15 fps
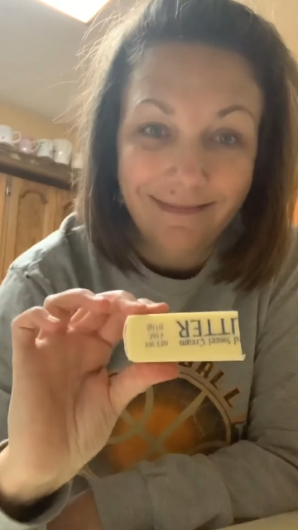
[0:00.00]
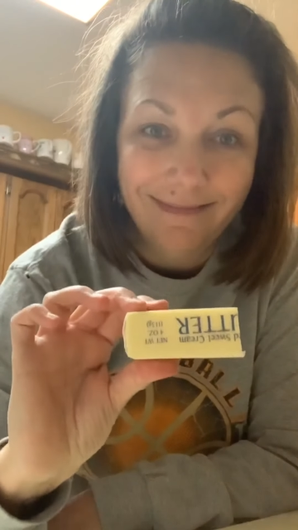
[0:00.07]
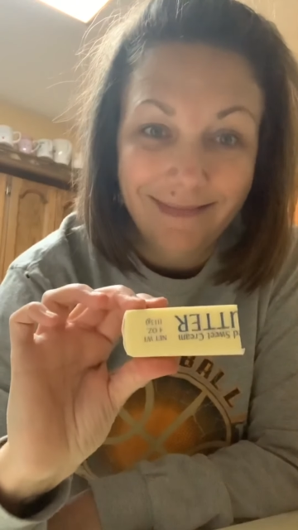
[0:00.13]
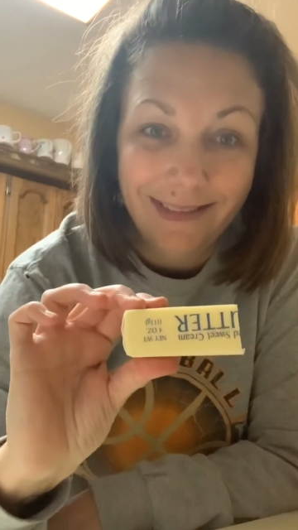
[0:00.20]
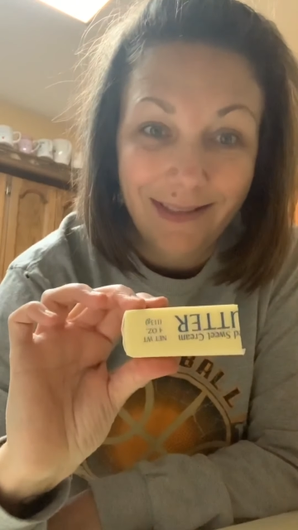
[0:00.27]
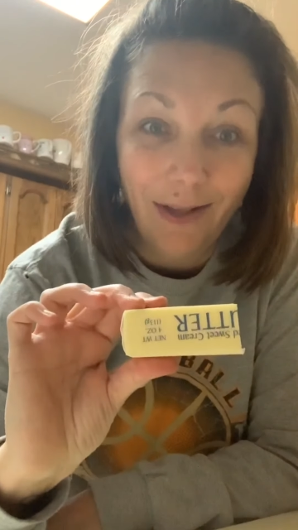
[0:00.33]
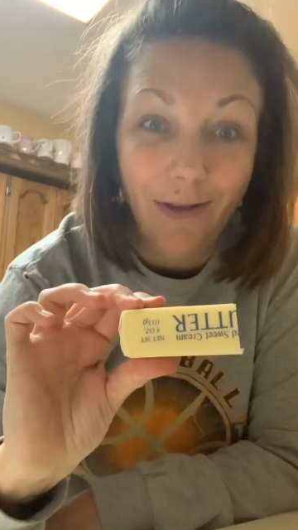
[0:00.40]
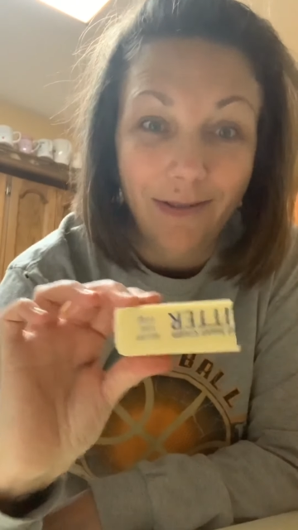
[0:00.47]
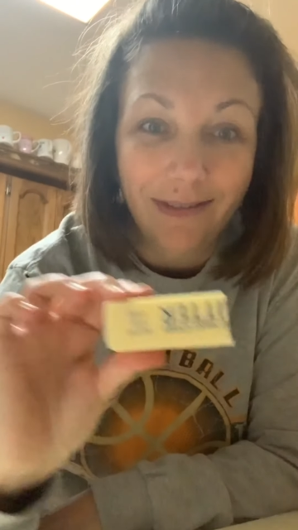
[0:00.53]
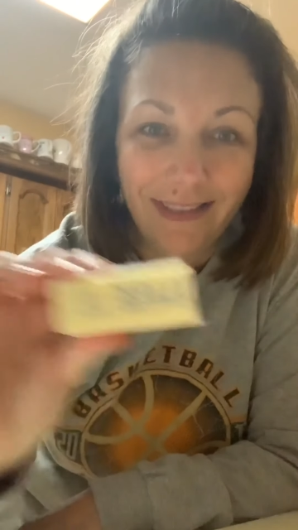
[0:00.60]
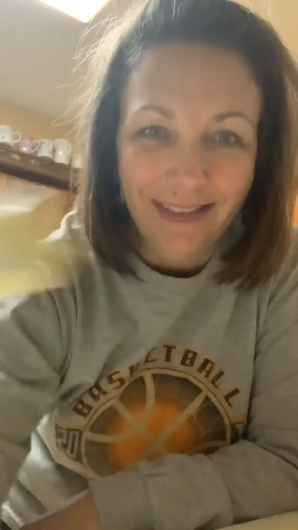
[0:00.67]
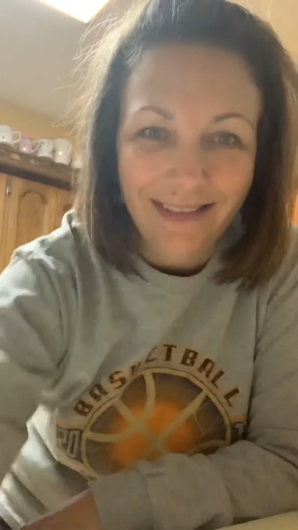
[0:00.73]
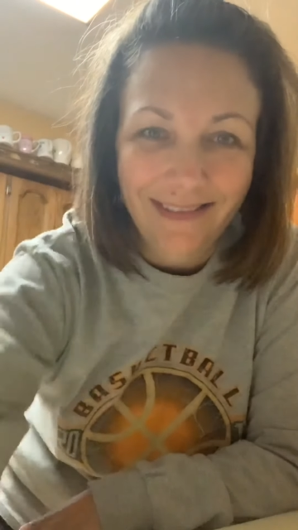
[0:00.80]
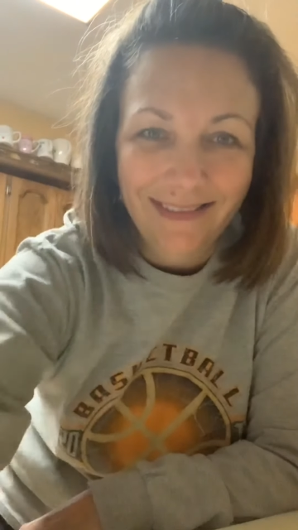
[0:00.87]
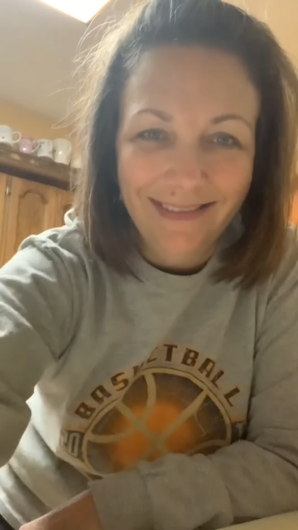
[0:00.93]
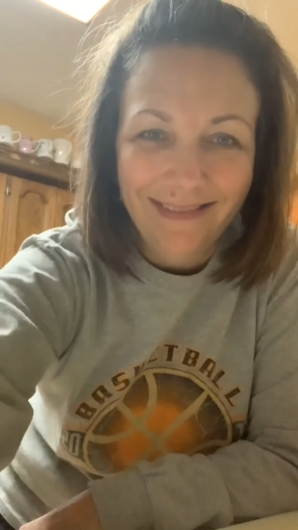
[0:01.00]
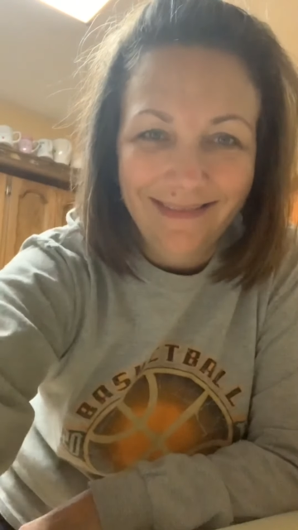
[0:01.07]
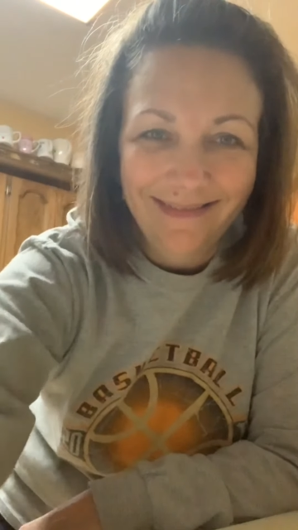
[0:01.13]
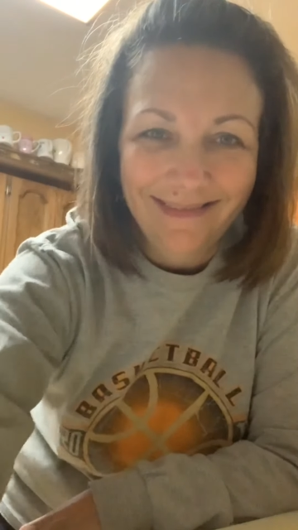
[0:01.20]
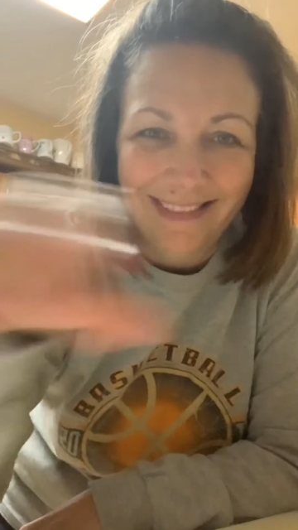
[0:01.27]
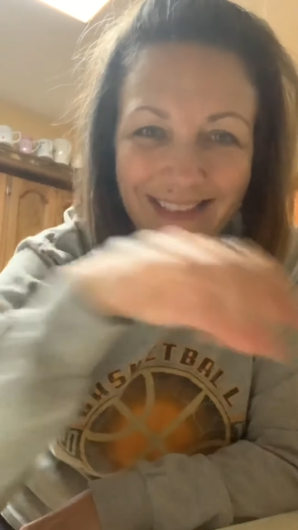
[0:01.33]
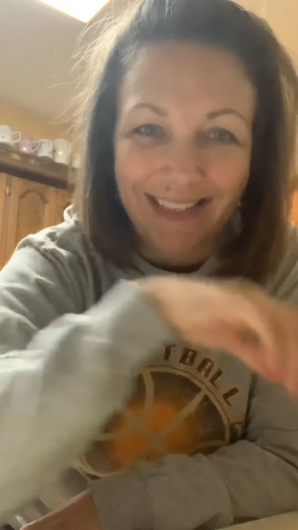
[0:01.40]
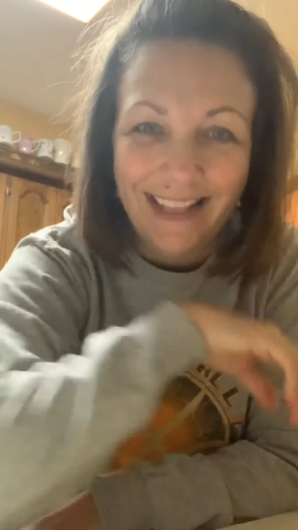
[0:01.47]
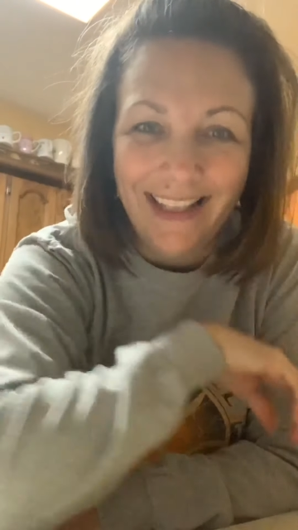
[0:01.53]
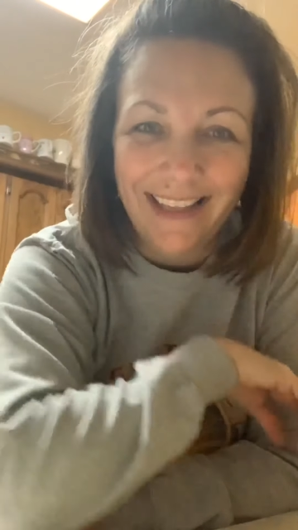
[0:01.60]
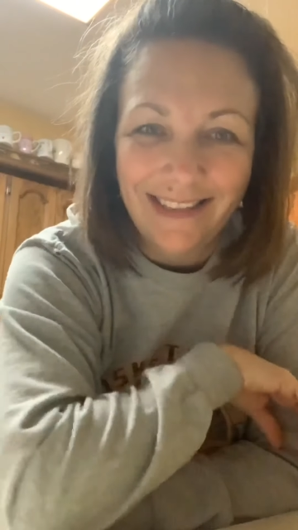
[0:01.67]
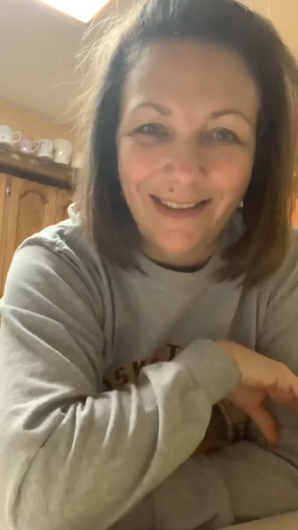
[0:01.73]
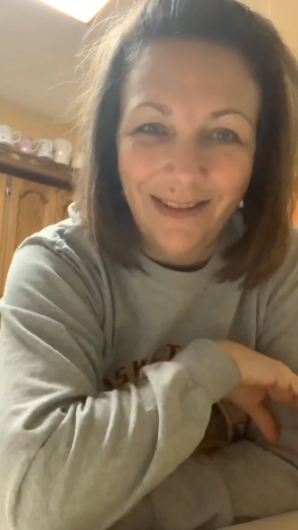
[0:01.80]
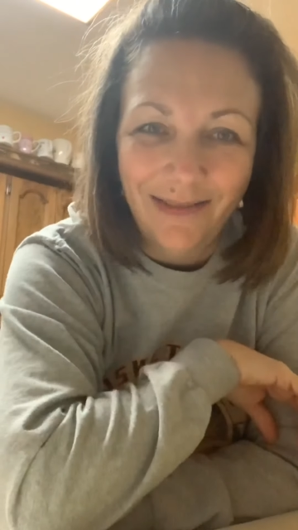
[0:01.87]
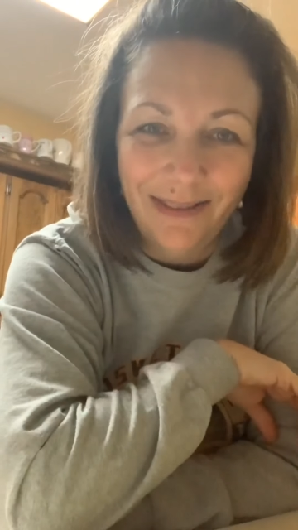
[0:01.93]
salted, because I like
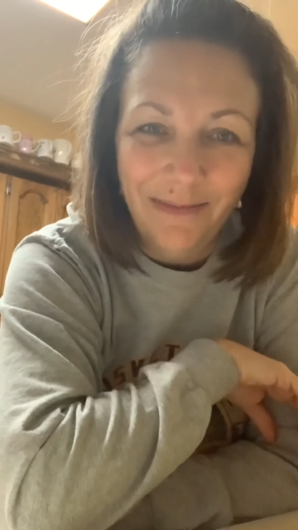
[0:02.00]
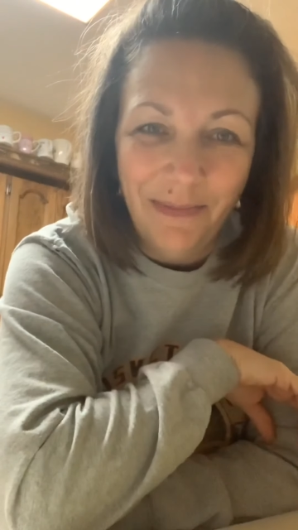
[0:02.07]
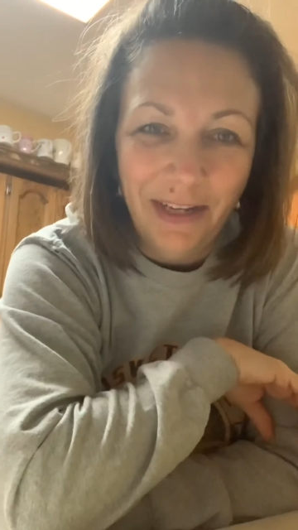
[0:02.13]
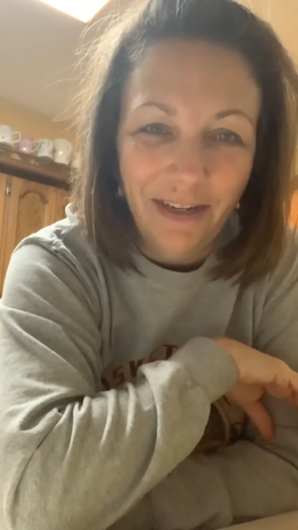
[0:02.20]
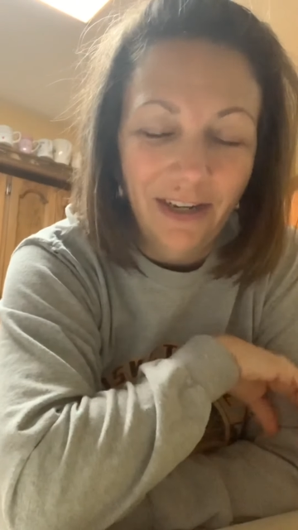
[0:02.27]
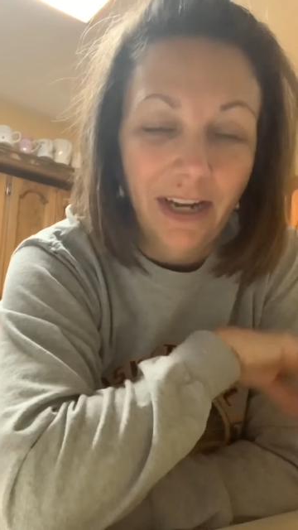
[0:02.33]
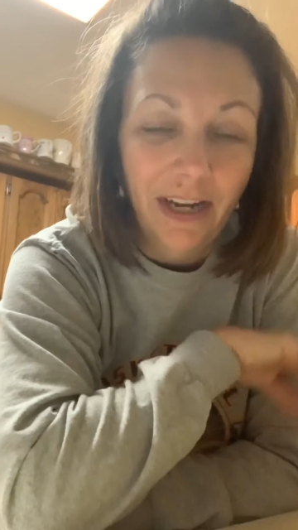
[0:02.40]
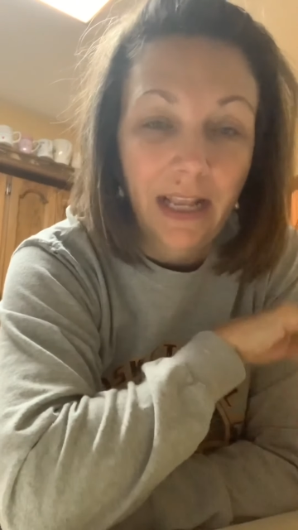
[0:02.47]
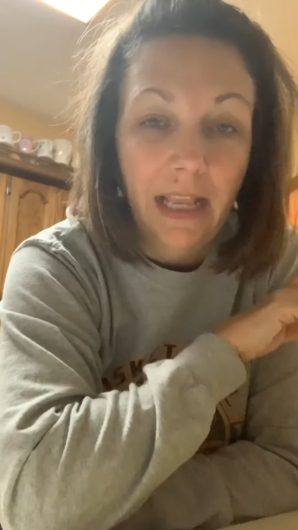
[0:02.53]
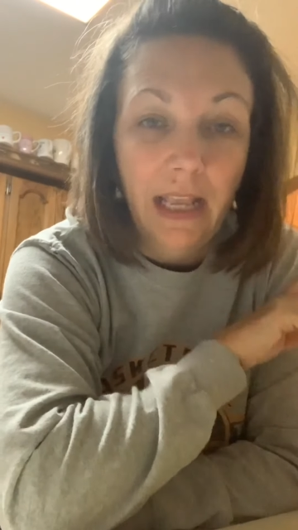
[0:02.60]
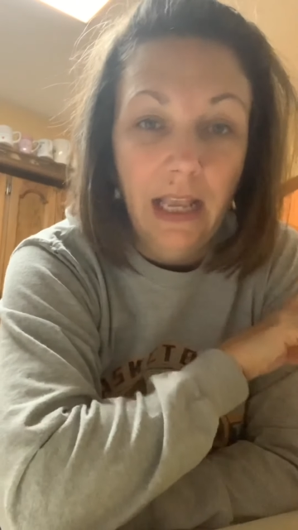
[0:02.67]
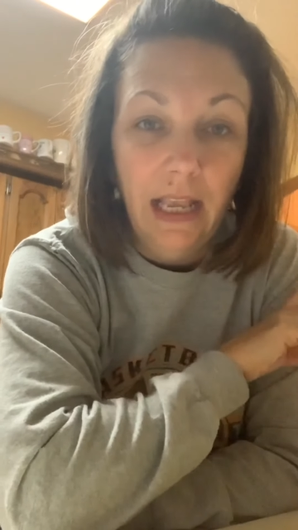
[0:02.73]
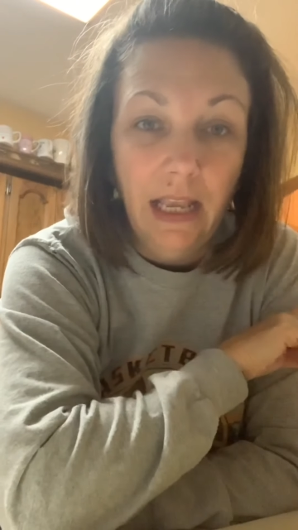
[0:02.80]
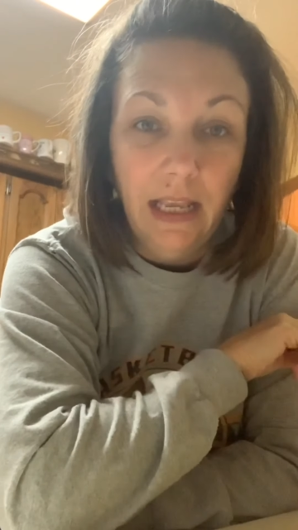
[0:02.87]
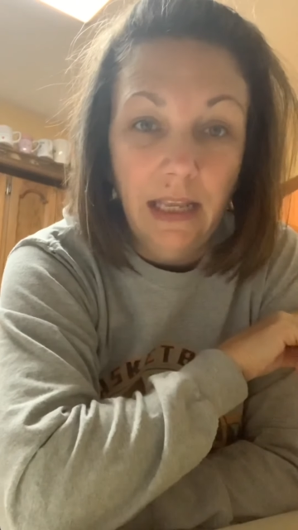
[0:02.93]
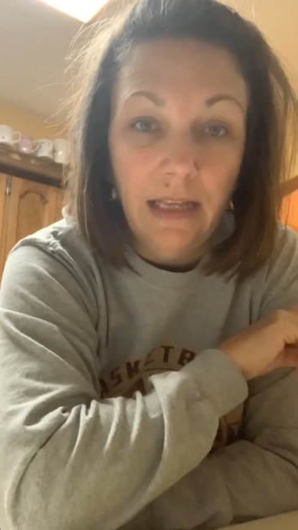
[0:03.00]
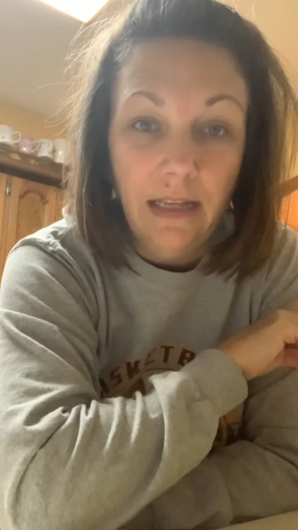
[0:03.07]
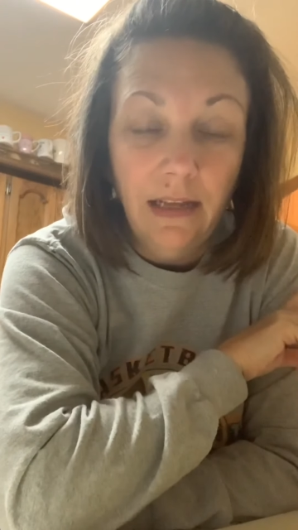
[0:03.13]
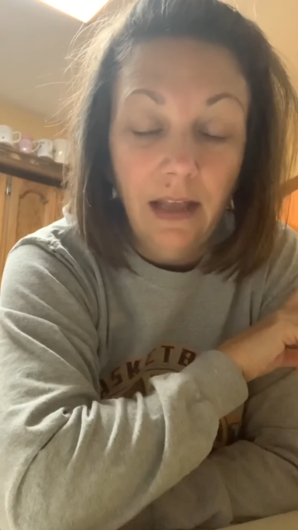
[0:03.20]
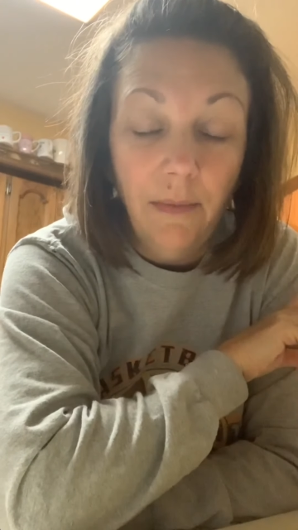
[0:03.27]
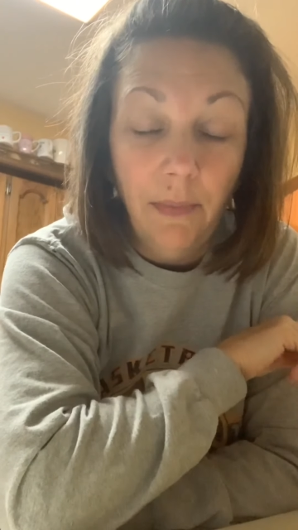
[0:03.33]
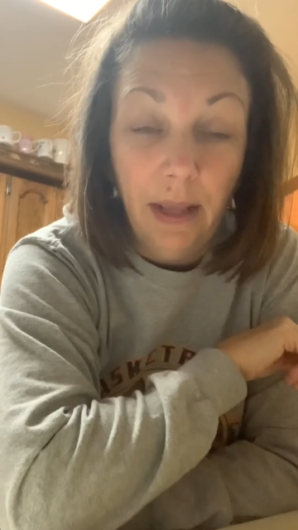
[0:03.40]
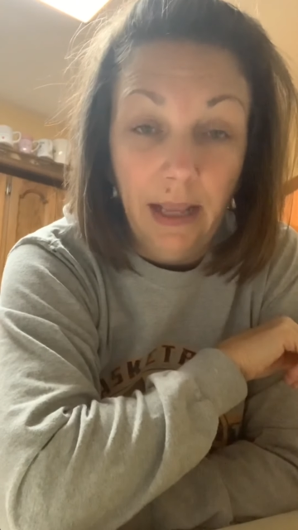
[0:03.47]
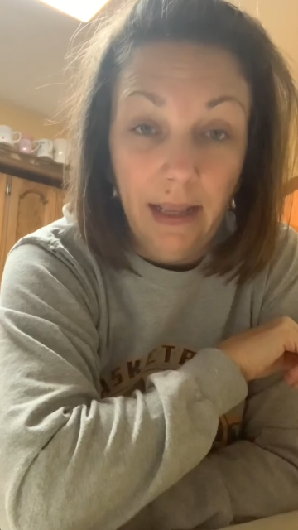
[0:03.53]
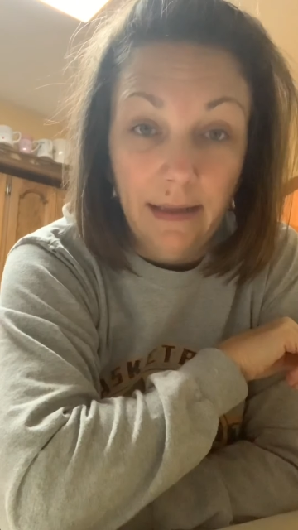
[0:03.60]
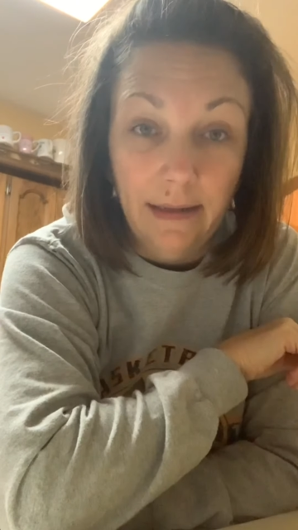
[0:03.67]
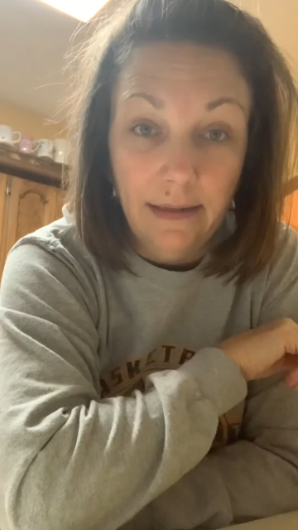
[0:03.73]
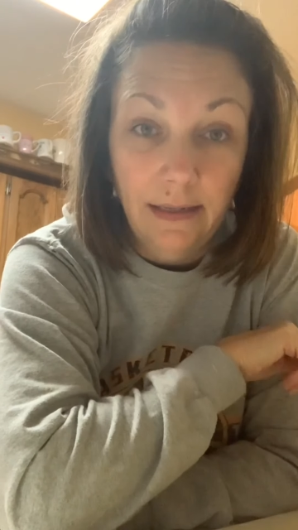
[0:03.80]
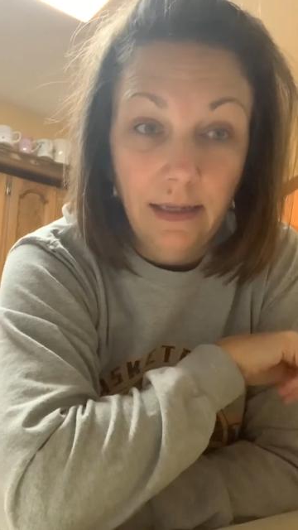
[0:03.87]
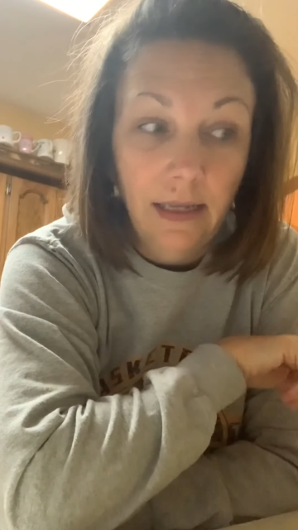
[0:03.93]
salted butter, in a
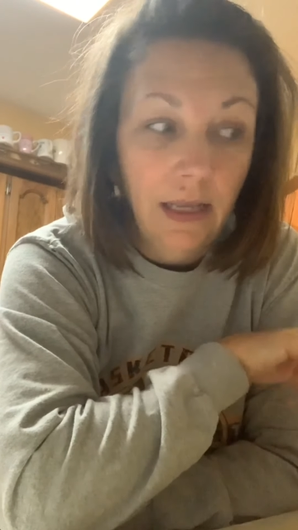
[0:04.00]
pan.